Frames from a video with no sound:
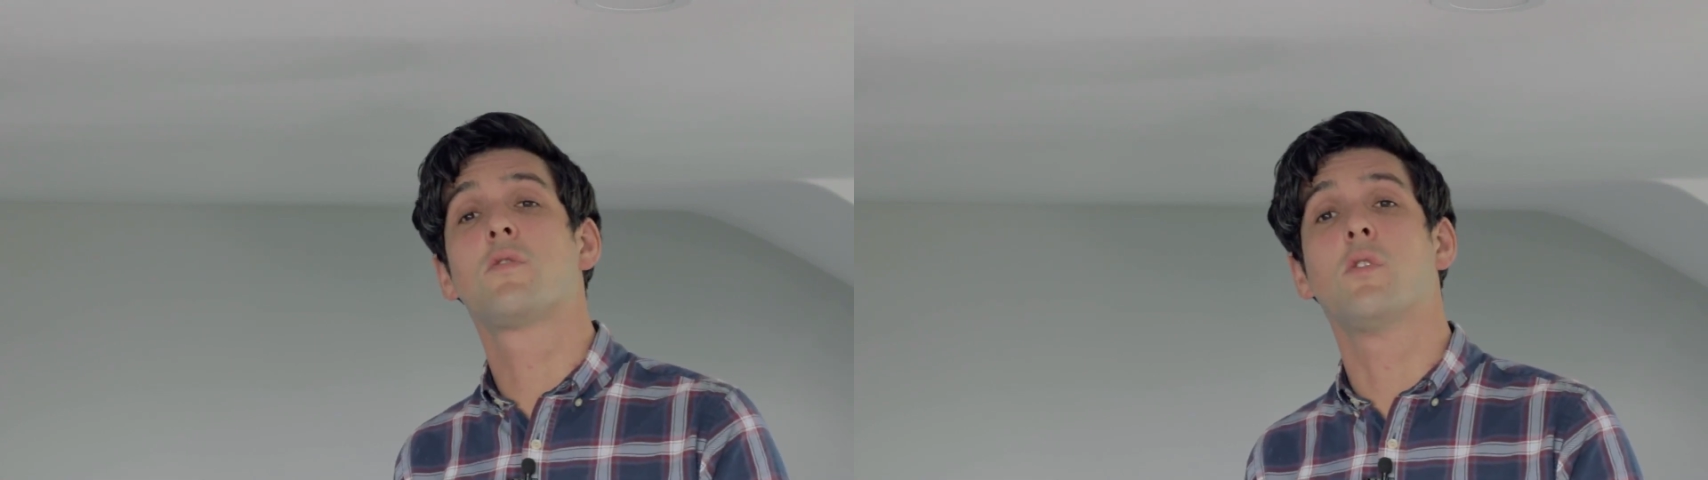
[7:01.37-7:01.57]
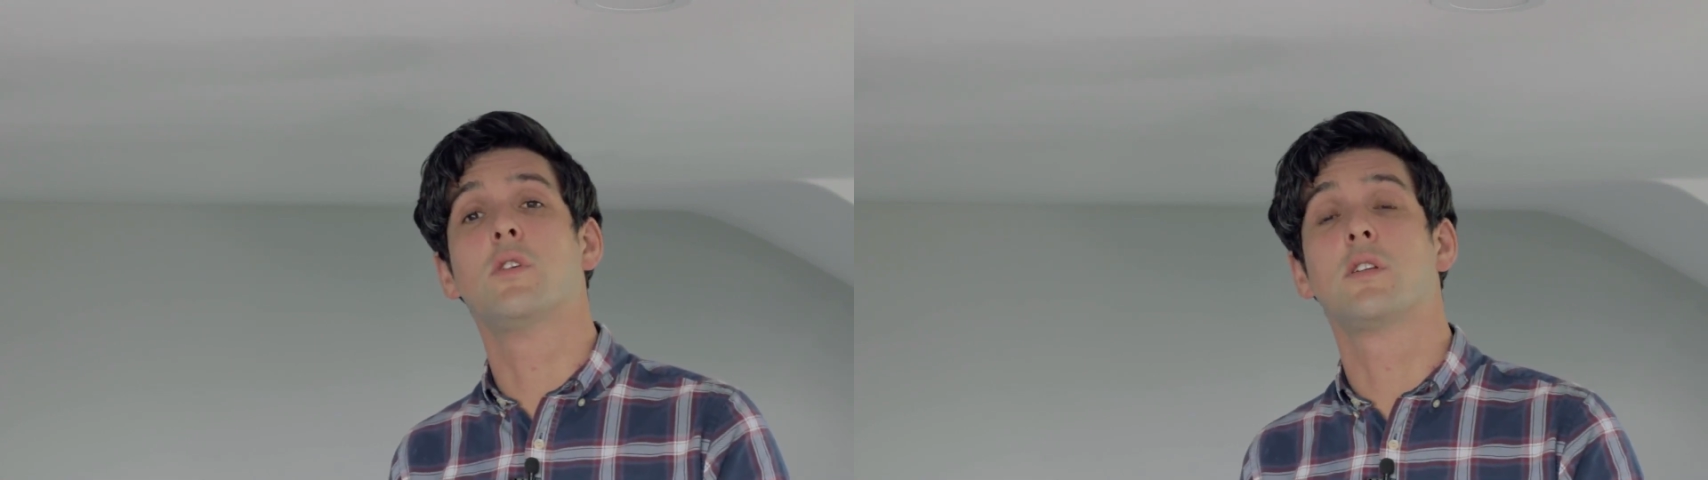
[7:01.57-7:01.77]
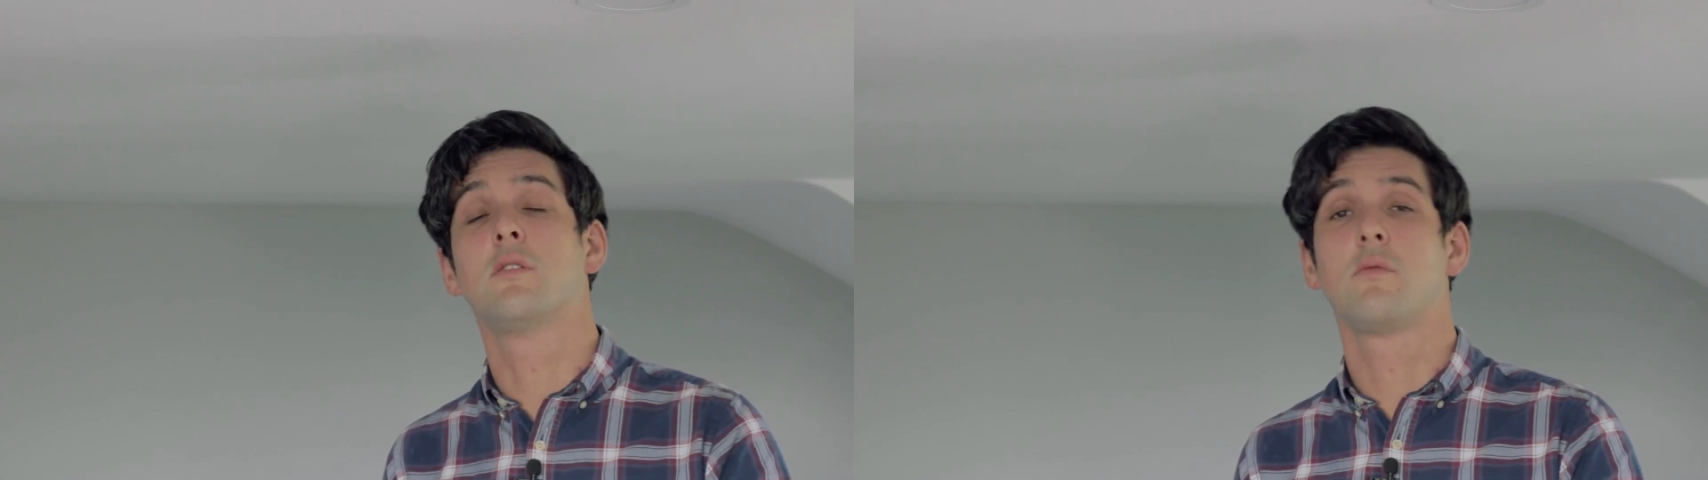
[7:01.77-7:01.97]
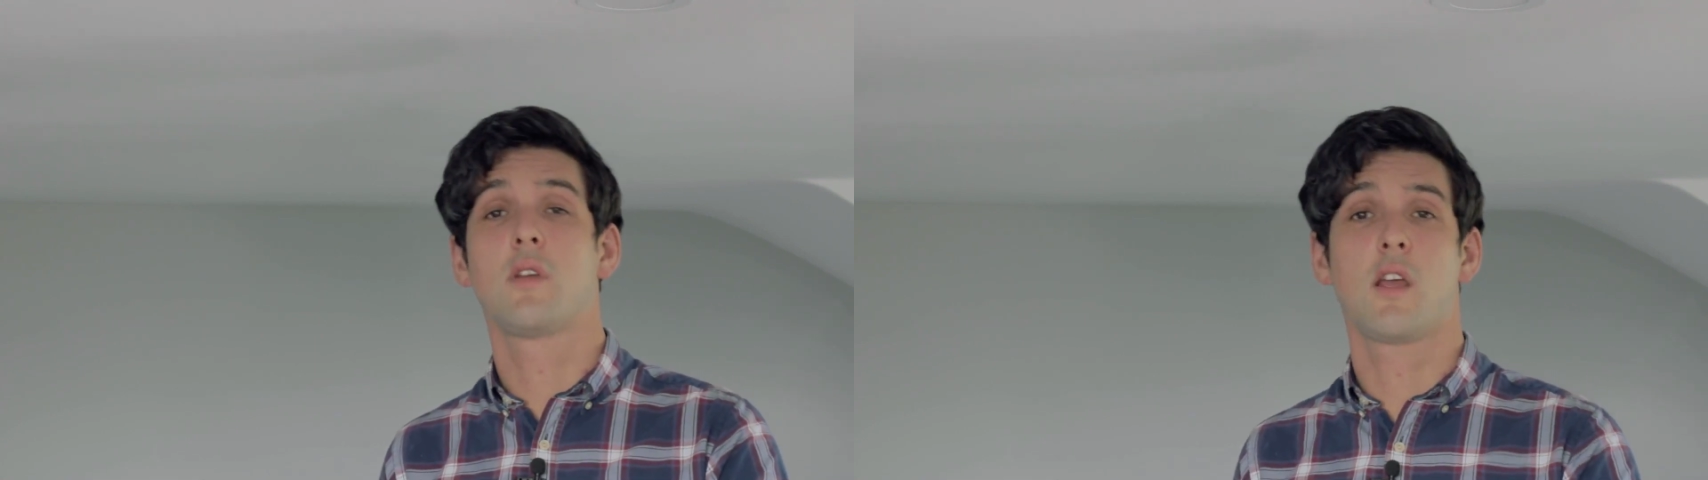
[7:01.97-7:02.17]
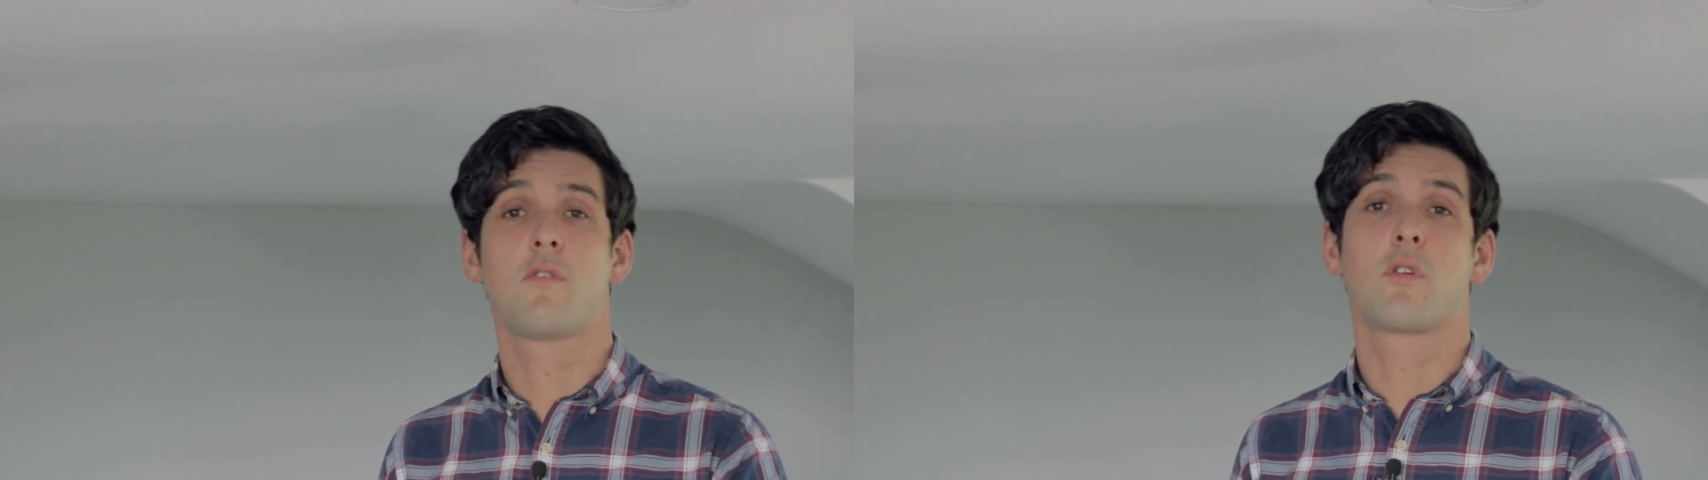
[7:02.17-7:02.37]
forward
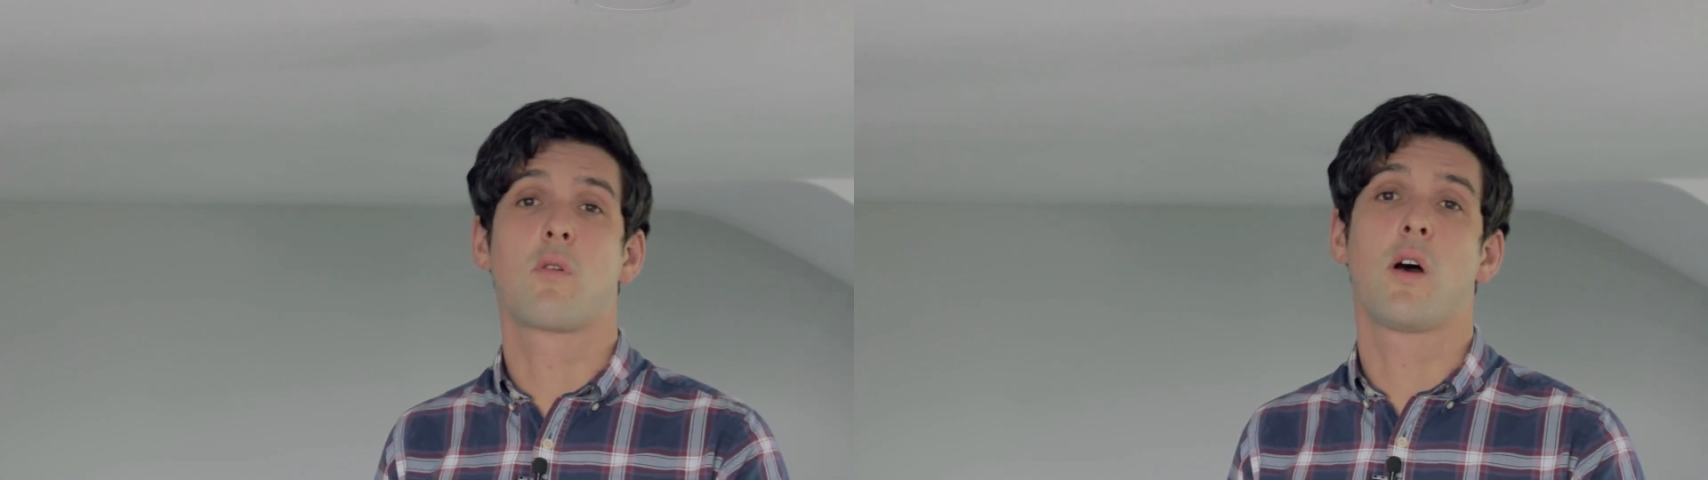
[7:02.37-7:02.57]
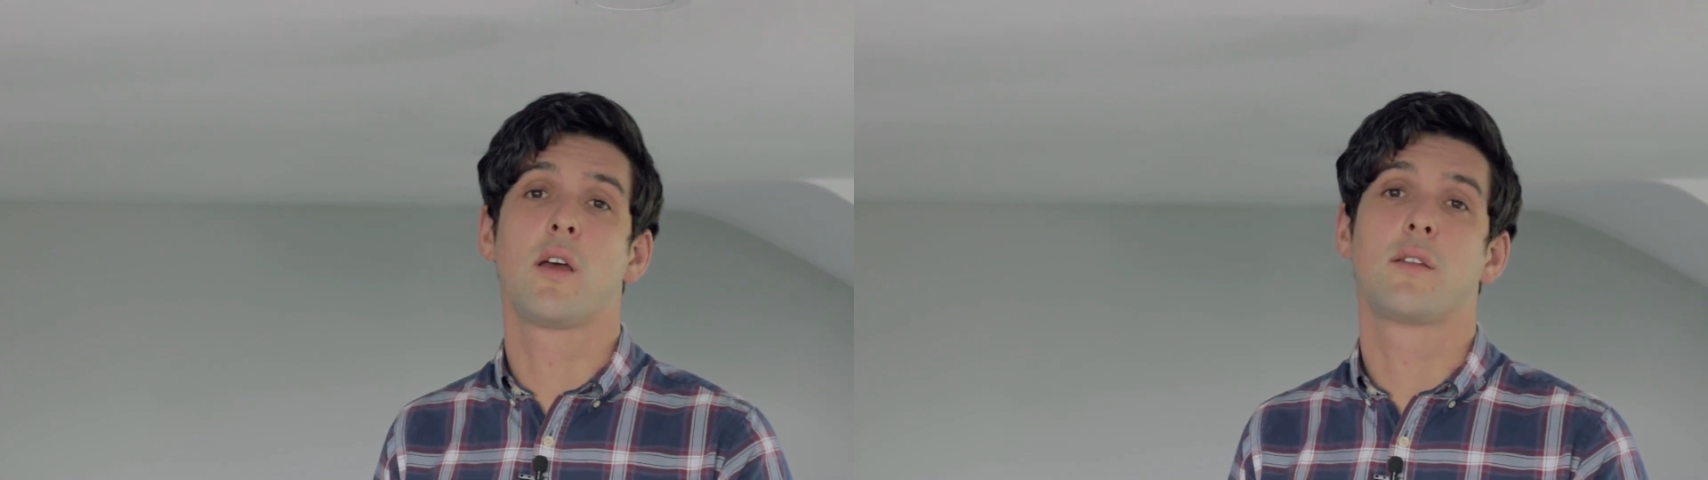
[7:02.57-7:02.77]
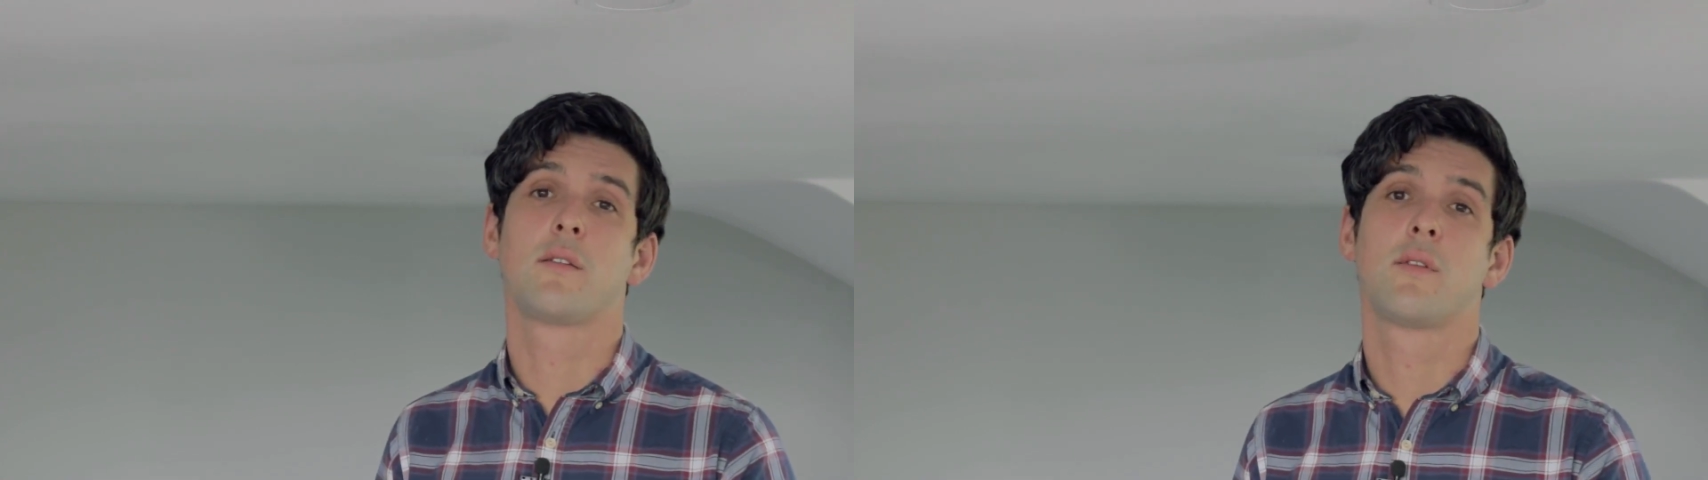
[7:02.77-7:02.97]
if required.